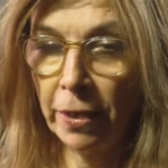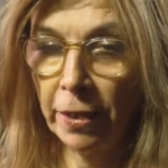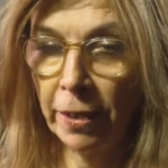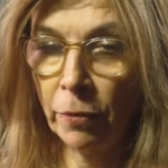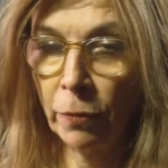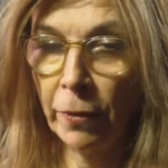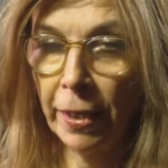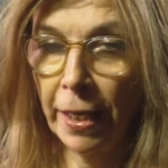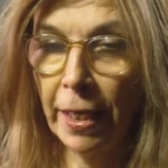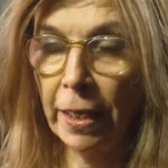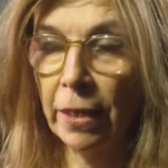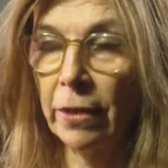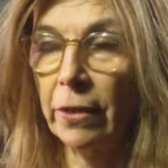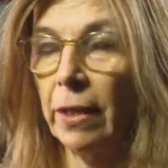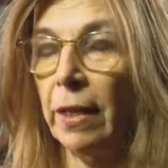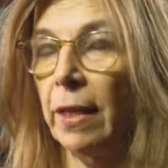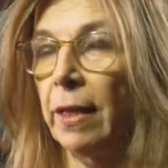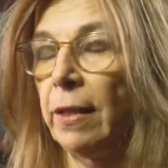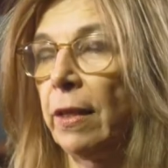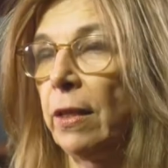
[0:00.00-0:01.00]
in
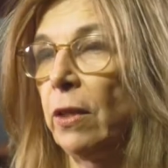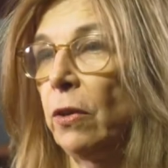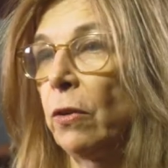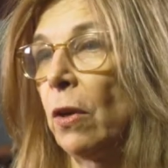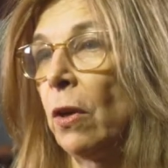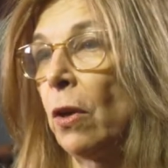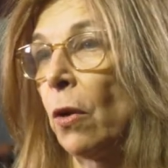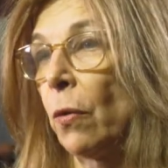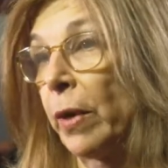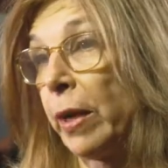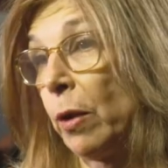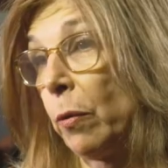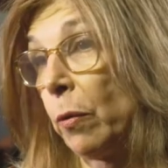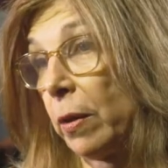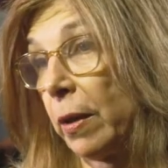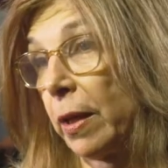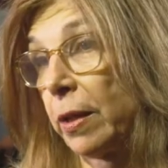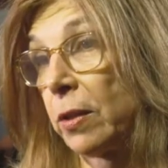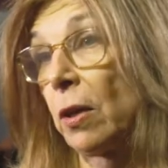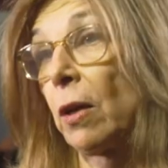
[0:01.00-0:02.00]
reality, and then you can go
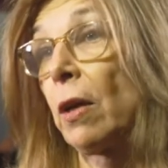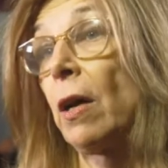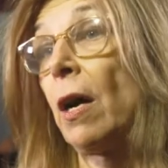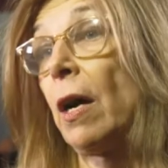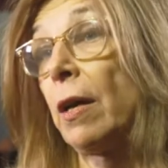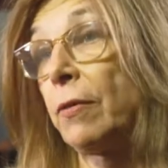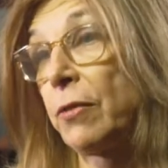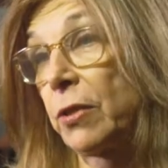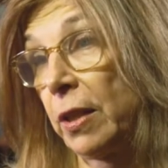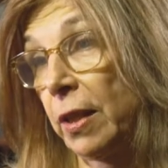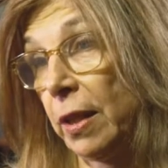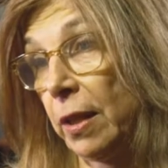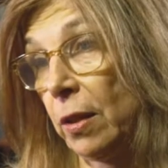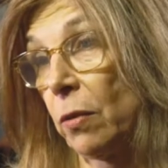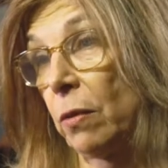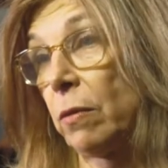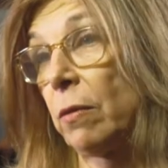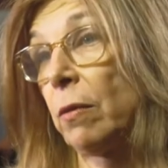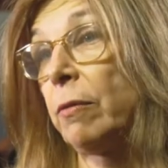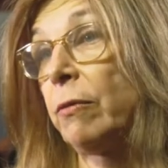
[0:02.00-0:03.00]
anywhere, like Tarkovsky
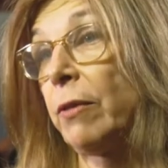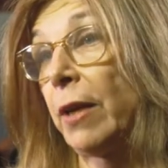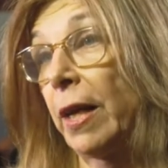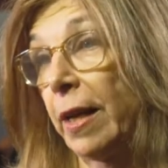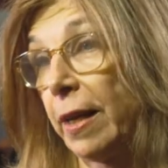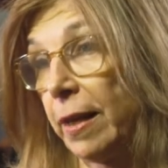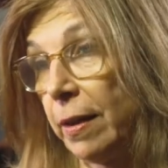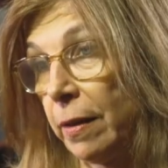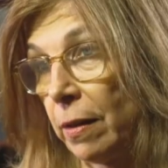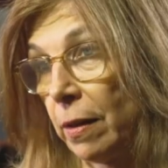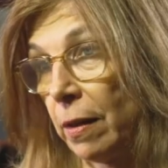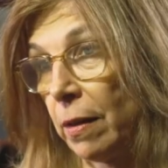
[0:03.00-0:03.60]
or Rivette.